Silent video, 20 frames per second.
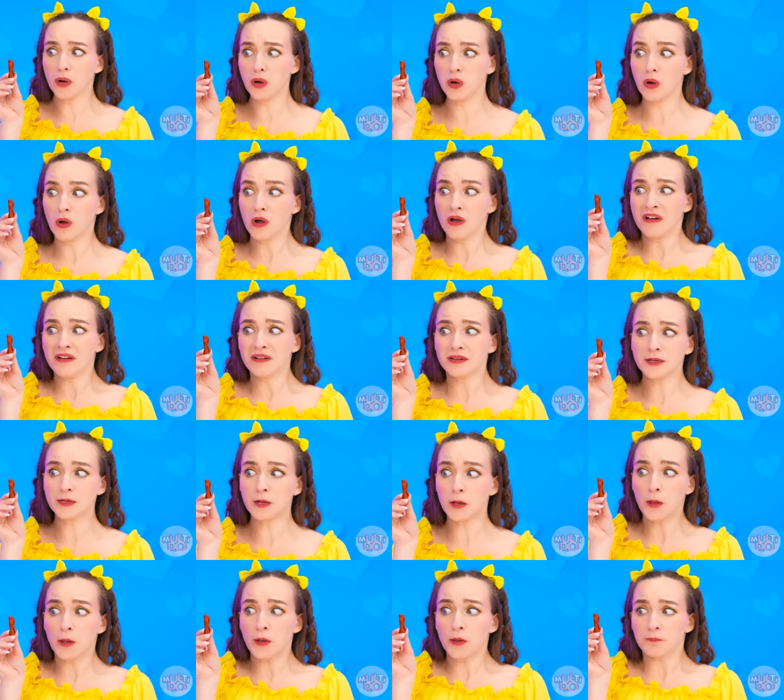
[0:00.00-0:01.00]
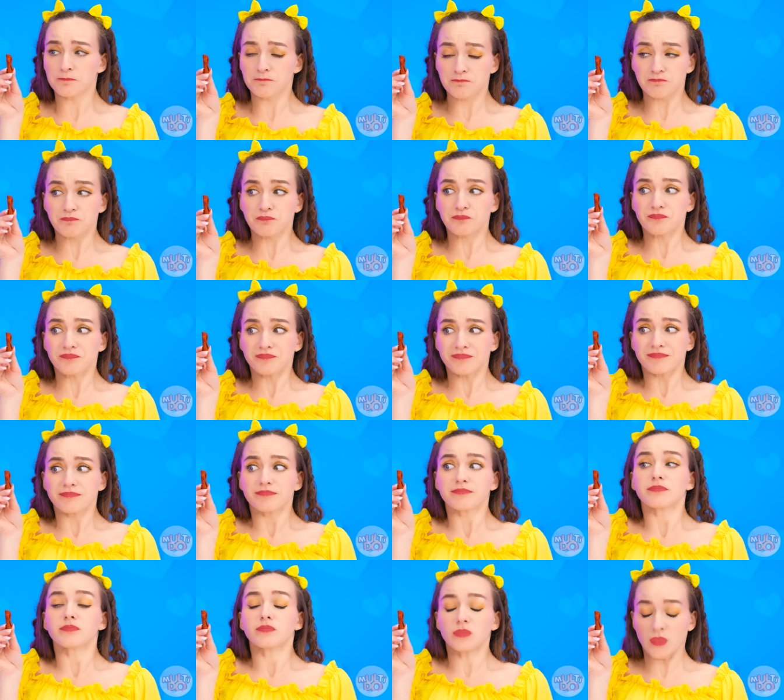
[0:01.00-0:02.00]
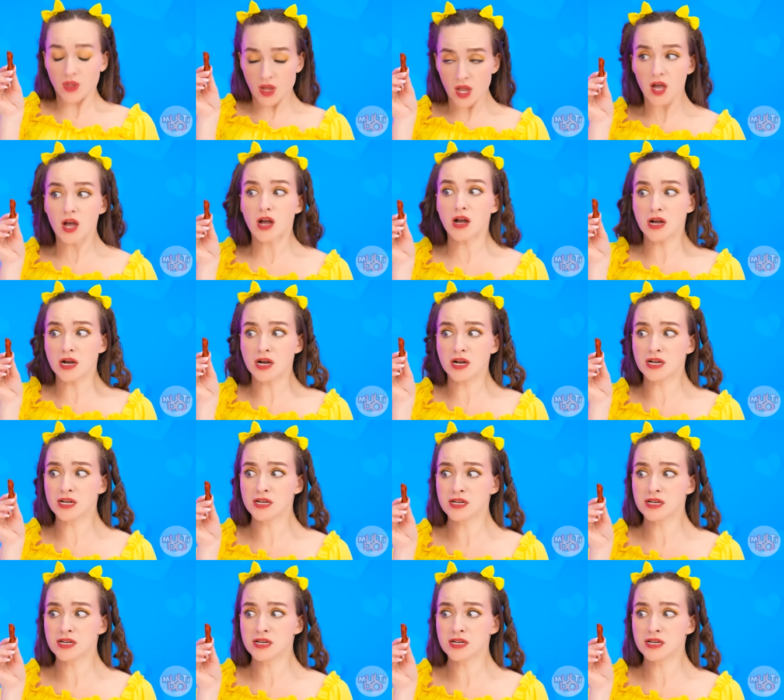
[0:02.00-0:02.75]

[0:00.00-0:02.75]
from one small package. Let's try it!